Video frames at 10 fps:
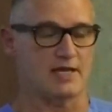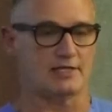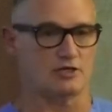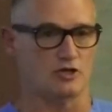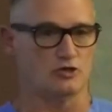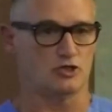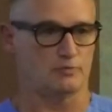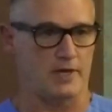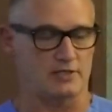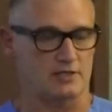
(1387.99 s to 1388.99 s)

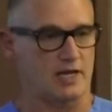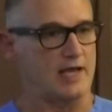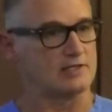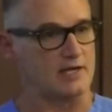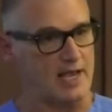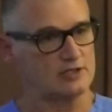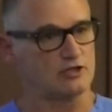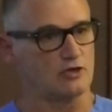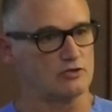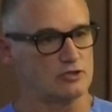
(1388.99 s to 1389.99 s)
acidosis patient has an
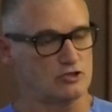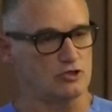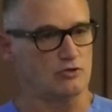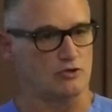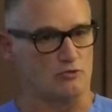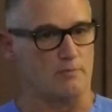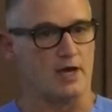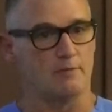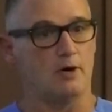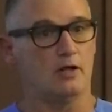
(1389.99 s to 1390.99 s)
acidosis due to their
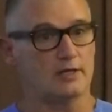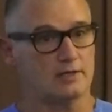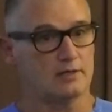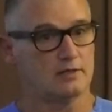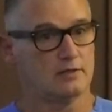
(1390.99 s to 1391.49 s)
metabolic